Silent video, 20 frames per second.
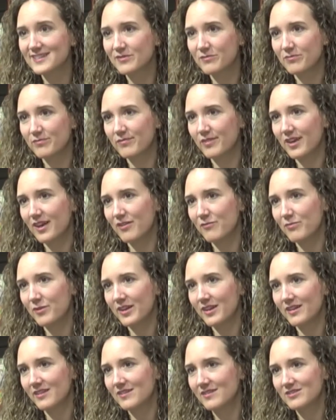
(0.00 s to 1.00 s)
have
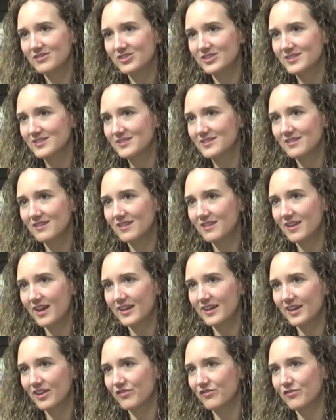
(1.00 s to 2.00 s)
been just
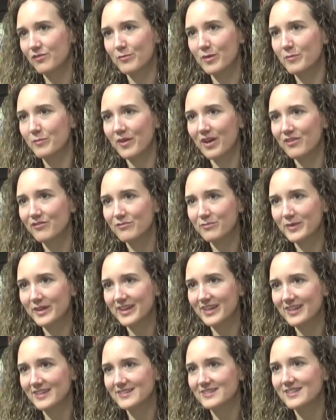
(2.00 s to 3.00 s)
a gift from above,
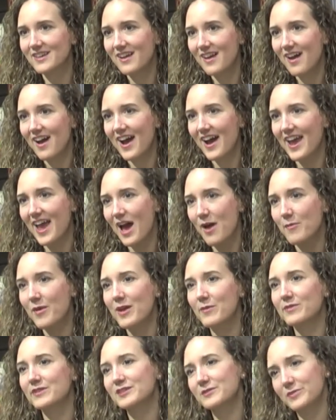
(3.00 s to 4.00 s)
because I am
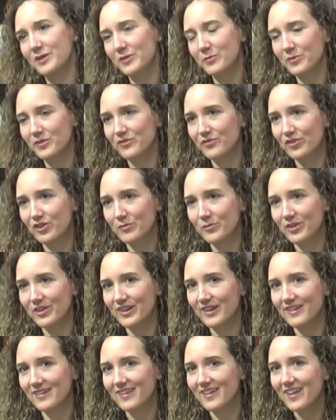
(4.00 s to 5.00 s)
able to be a
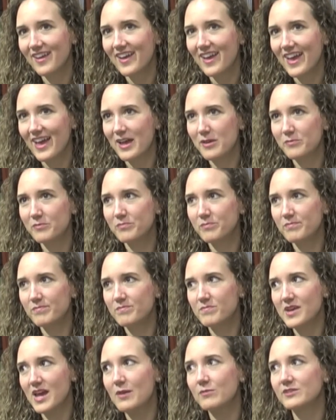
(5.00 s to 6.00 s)
performer and
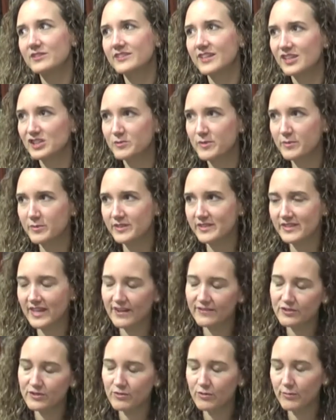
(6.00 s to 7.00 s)
be able to touch people's
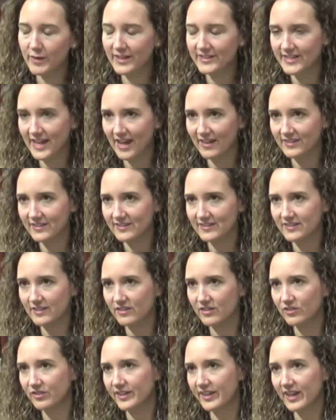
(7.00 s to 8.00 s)
lives through my talents
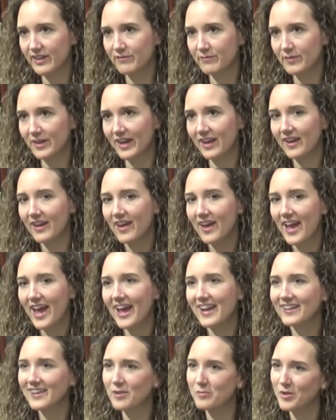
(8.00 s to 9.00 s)
that the Lord gave me,
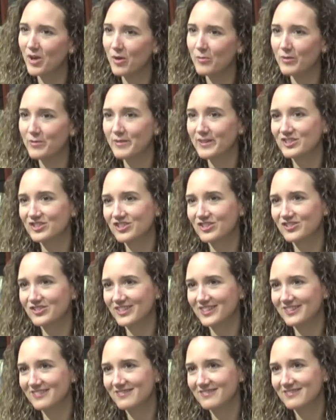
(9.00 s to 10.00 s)
and yet be home with my
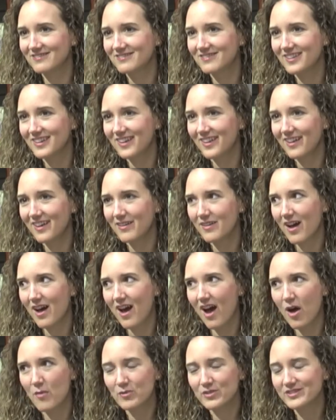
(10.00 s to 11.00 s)
children
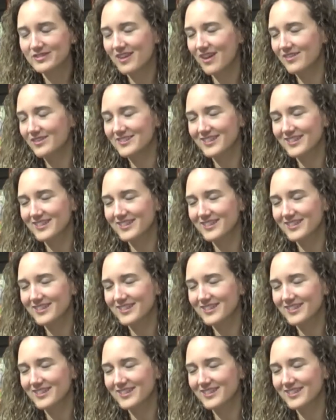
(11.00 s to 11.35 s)
almost all the